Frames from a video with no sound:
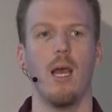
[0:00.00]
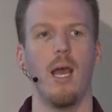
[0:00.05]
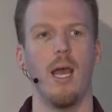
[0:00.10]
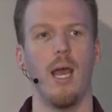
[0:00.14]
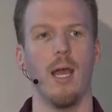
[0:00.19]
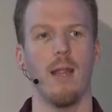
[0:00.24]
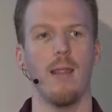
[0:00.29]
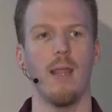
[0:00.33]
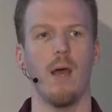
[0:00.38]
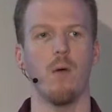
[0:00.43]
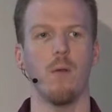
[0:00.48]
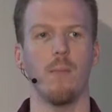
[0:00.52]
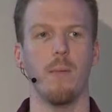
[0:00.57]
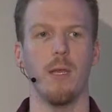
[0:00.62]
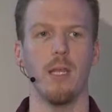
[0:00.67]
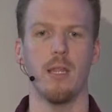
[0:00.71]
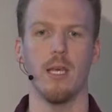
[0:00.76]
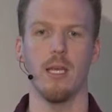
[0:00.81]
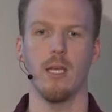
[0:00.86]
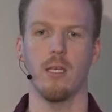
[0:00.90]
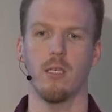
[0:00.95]
And that would be
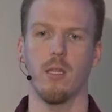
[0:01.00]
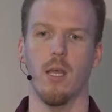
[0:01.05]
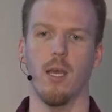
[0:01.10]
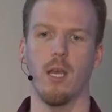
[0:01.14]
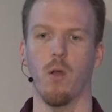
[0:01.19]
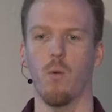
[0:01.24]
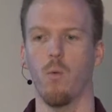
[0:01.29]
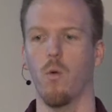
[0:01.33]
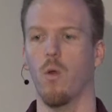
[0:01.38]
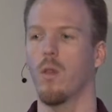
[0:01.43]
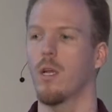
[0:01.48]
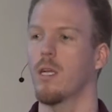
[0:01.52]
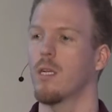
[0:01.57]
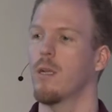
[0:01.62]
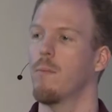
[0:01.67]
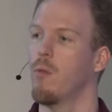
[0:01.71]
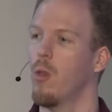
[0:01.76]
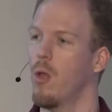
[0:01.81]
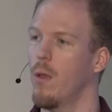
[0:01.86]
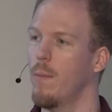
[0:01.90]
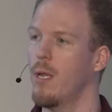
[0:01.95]
things like a rolling
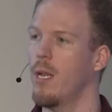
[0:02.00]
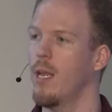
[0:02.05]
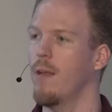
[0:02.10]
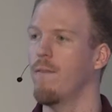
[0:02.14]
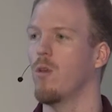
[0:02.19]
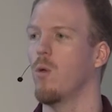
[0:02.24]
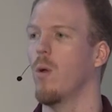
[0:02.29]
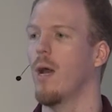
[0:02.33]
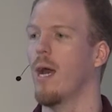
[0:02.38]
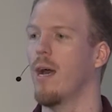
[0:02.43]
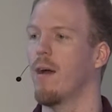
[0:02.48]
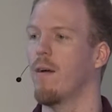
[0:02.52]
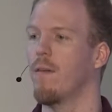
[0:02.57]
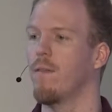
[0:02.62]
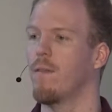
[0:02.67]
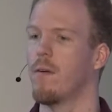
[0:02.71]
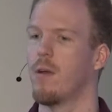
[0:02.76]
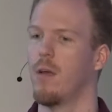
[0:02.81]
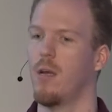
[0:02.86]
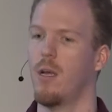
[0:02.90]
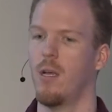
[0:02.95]
deployment if you have
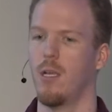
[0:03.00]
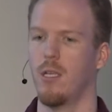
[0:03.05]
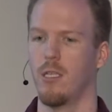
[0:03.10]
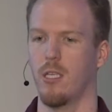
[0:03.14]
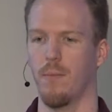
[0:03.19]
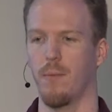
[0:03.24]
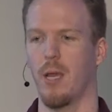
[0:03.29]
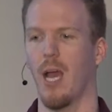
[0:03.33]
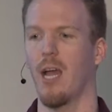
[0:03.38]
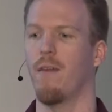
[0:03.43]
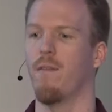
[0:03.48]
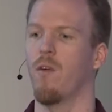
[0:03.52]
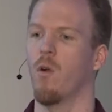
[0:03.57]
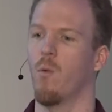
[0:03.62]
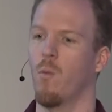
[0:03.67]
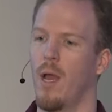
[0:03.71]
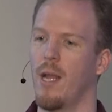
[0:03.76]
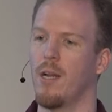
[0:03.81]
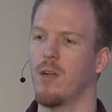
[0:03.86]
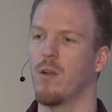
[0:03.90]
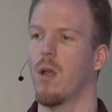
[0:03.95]
some kind of a
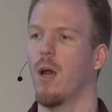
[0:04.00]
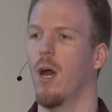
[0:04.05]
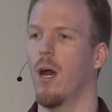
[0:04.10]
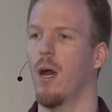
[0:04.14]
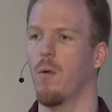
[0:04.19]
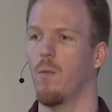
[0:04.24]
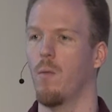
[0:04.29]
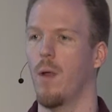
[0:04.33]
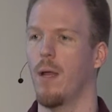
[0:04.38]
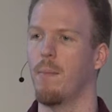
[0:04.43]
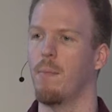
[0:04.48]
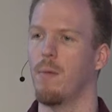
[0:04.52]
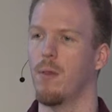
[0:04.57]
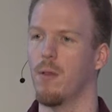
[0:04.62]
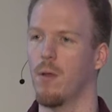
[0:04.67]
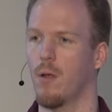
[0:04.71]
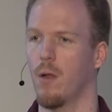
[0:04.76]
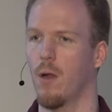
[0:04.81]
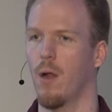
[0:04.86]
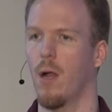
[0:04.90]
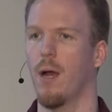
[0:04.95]
red, uh, red blue,
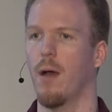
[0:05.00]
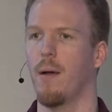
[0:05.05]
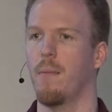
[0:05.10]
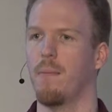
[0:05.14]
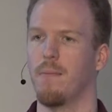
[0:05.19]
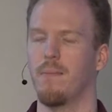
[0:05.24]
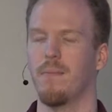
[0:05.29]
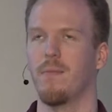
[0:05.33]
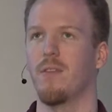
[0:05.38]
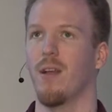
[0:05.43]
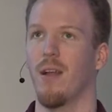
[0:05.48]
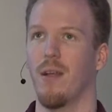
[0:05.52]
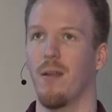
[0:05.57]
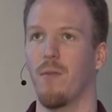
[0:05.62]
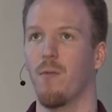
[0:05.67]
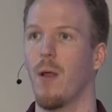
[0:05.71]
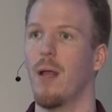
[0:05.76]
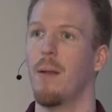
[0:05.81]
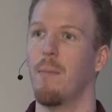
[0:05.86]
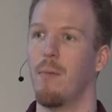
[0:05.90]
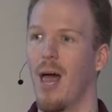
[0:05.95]
or uh, sorry,
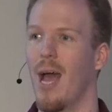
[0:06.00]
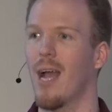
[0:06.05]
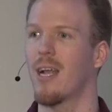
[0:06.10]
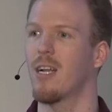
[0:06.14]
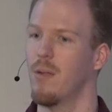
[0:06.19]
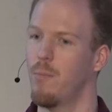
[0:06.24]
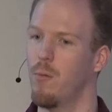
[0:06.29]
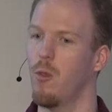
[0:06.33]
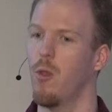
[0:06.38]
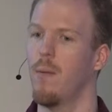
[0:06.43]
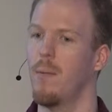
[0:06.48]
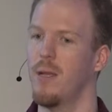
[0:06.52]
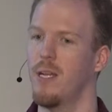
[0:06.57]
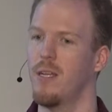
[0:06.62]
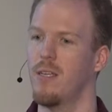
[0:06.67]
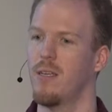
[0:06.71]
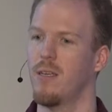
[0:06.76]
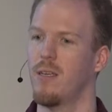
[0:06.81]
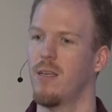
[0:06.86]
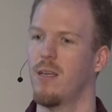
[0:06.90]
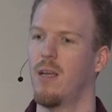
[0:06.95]
red black deployment,
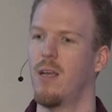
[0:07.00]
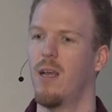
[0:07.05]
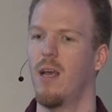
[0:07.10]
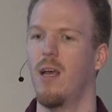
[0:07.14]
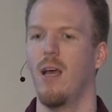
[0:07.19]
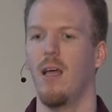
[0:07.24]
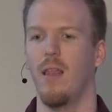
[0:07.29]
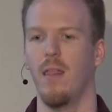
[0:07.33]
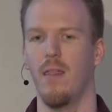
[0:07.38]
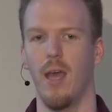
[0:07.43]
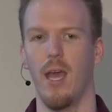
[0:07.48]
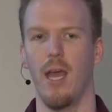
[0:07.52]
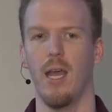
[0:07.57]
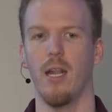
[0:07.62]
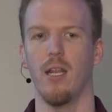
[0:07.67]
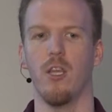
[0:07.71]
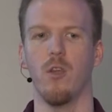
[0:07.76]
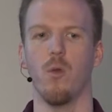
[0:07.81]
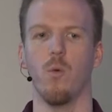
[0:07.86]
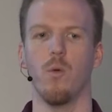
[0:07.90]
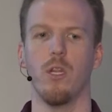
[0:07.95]
then
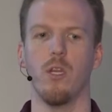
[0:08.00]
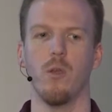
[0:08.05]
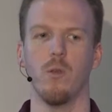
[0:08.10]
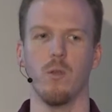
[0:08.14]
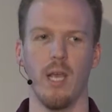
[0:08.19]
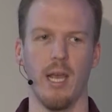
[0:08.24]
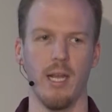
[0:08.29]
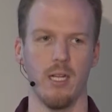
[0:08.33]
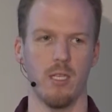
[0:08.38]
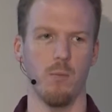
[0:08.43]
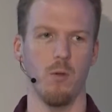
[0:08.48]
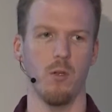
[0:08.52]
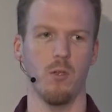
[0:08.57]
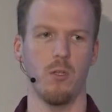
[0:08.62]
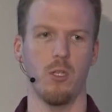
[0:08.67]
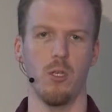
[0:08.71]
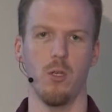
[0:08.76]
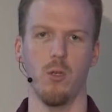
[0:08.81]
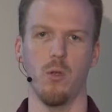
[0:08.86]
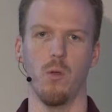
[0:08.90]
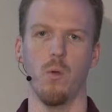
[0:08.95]
you would use Ansible
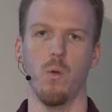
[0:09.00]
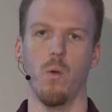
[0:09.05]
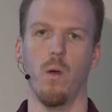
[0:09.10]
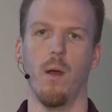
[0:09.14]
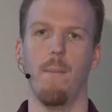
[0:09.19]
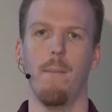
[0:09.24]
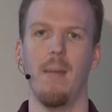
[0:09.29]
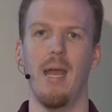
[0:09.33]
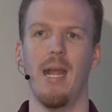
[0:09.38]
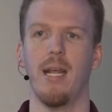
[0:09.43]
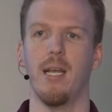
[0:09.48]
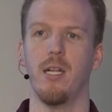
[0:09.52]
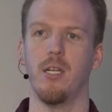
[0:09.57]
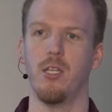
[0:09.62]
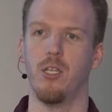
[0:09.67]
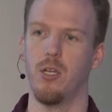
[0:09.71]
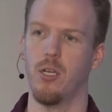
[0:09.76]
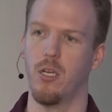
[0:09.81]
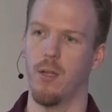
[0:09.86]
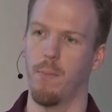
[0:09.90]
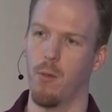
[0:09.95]
to
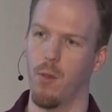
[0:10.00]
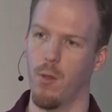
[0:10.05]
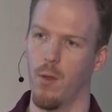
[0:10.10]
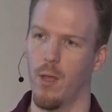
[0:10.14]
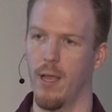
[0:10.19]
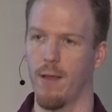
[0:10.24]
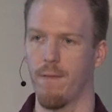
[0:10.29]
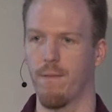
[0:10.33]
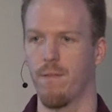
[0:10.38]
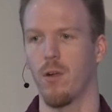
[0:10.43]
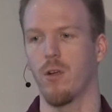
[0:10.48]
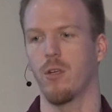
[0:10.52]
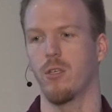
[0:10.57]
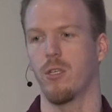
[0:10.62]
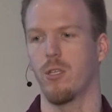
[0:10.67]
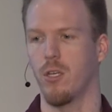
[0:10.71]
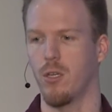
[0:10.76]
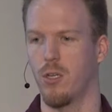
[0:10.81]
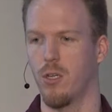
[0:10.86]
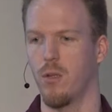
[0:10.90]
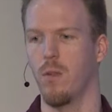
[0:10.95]
manage deploying
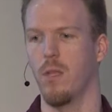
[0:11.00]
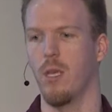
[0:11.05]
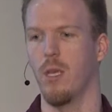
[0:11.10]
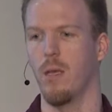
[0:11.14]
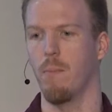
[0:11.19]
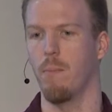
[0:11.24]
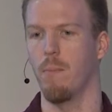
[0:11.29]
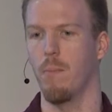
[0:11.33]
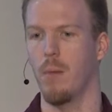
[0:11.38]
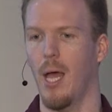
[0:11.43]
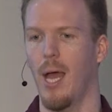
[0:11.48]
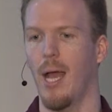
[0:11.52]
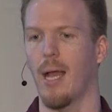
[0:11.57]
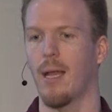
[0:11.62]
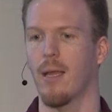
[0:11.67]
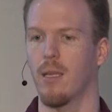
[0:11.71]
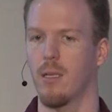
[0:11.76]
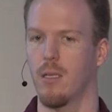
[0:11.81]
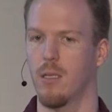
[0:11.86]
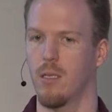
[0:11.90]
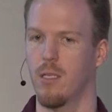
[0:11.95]
first to the
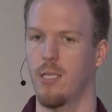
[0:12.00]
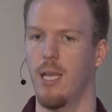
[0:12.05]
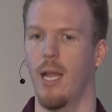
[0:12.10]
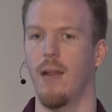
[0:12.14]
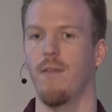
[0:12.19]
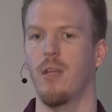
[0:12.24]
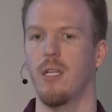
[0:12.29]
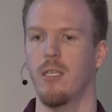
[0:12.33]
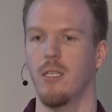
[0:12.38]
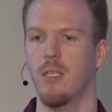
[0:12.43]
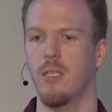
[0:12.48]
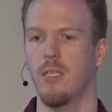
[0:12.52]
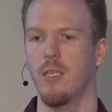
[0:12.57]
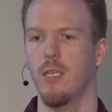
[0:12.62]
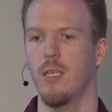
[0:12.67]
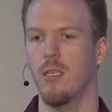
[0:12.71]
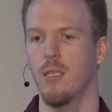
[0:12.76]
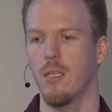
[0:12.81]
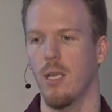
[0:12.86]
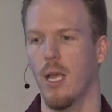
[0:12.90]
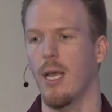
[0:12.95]
black set of
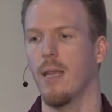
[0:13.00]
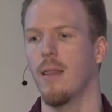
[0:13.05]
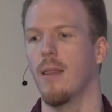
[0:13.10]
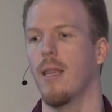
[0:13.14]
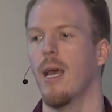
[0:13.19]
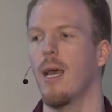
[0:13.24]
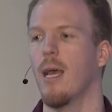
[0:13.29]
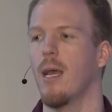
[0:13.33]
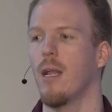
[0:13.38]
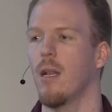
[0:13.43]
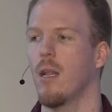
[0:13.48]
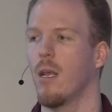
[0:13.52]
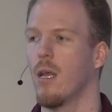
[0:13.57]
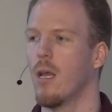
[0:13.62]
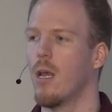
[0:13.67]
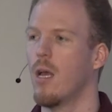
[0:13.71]
instances, and then